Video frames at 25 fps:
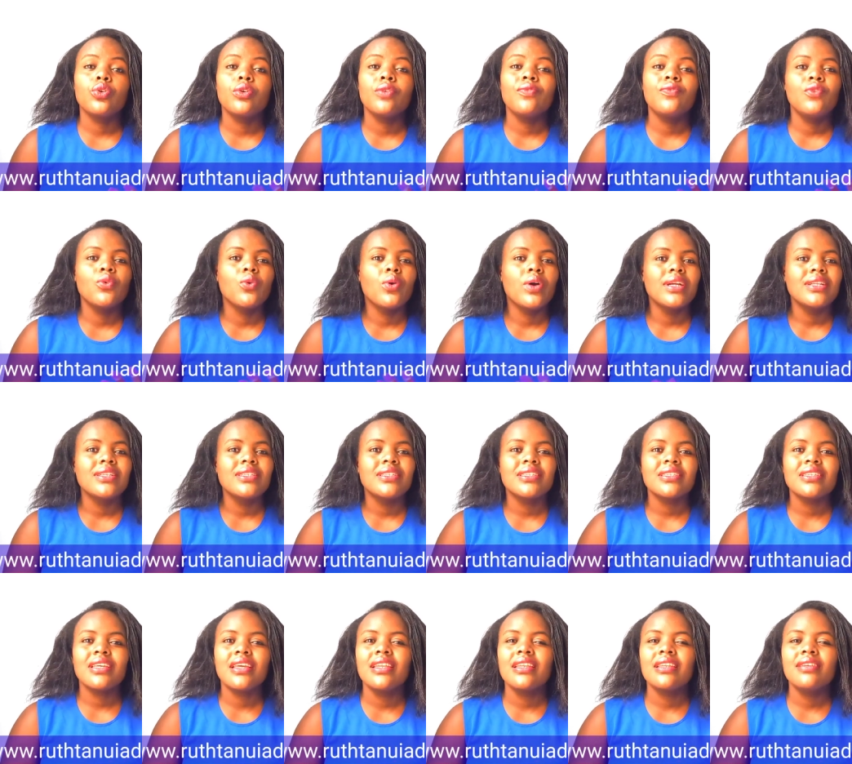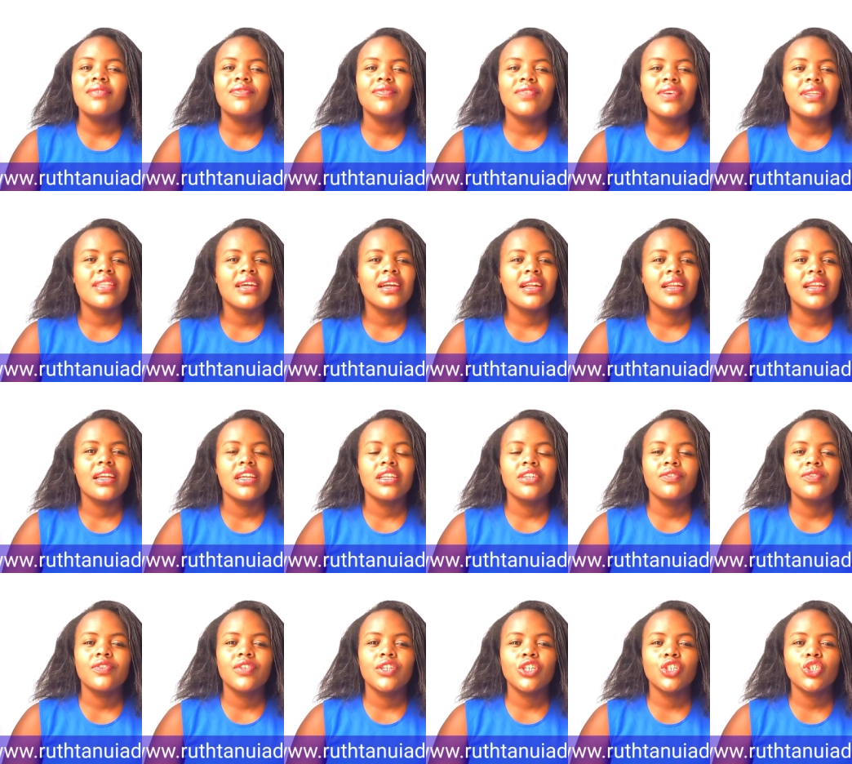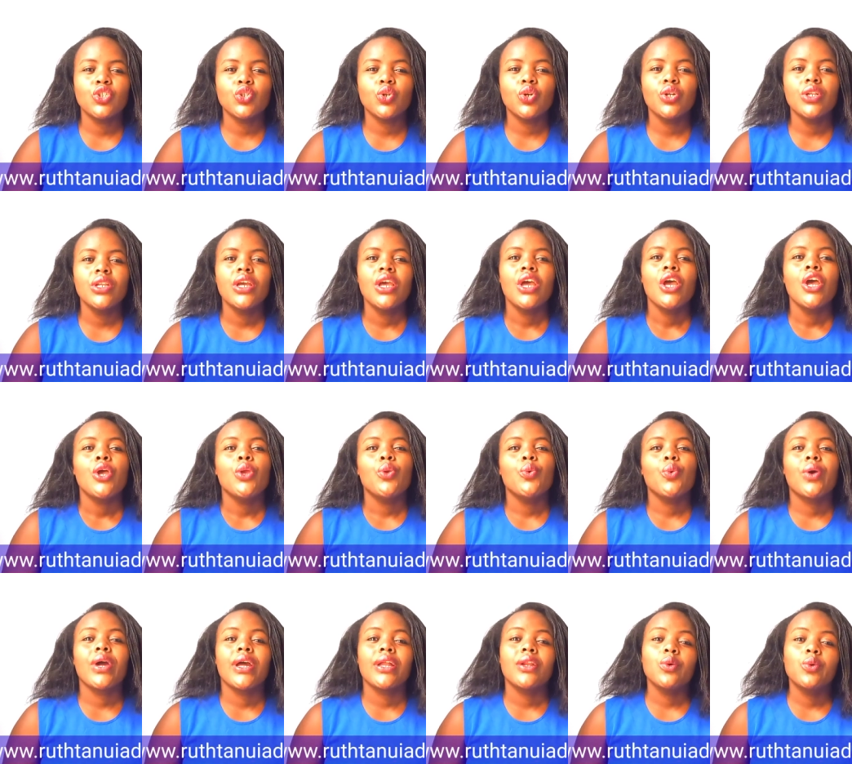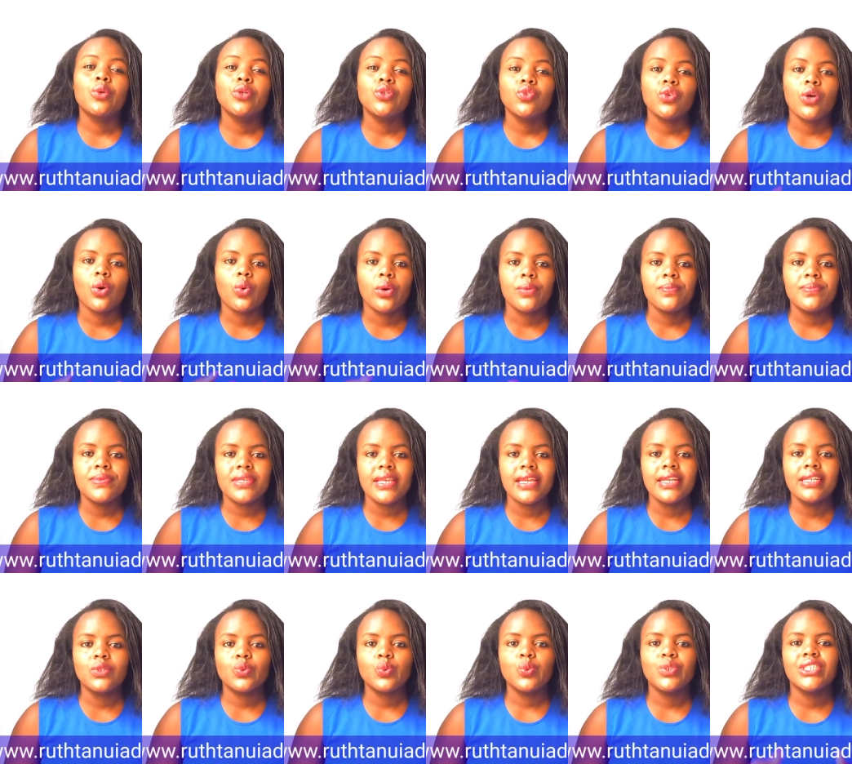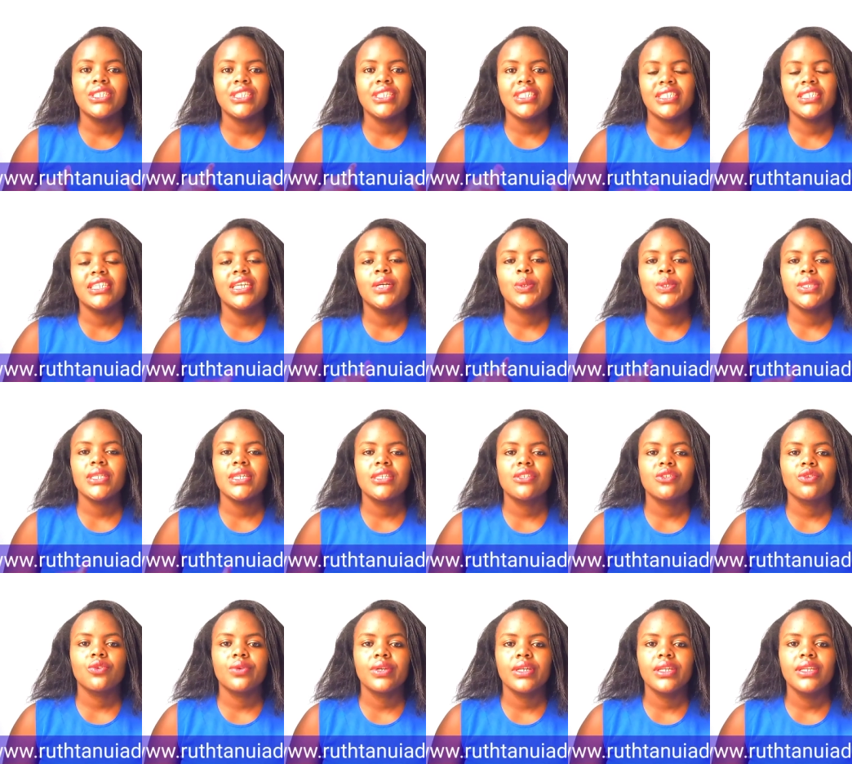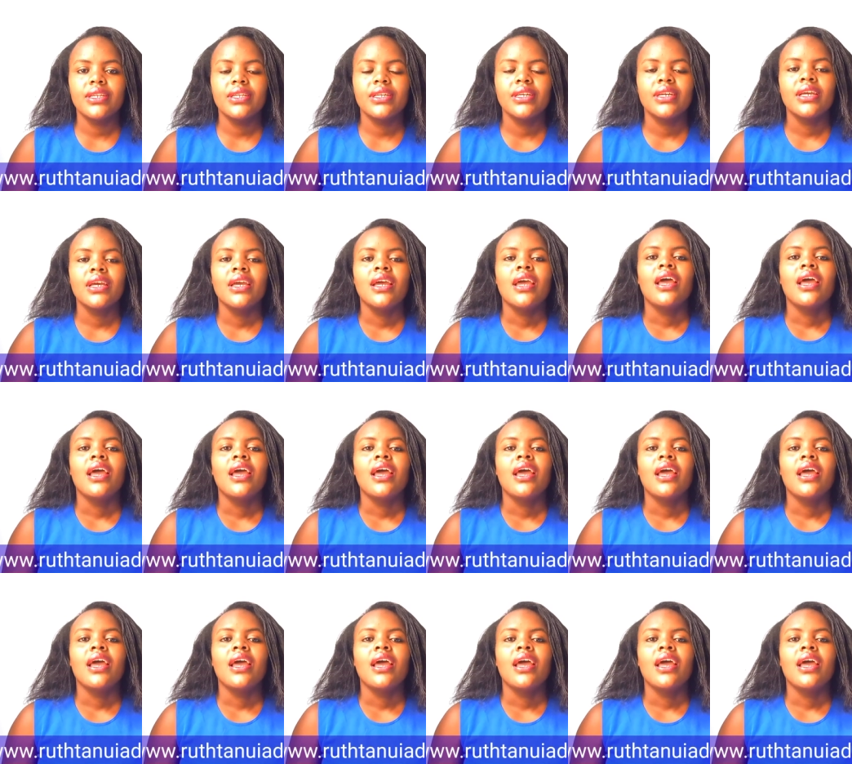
if you want any further clarification you can go to our website which is here on the screen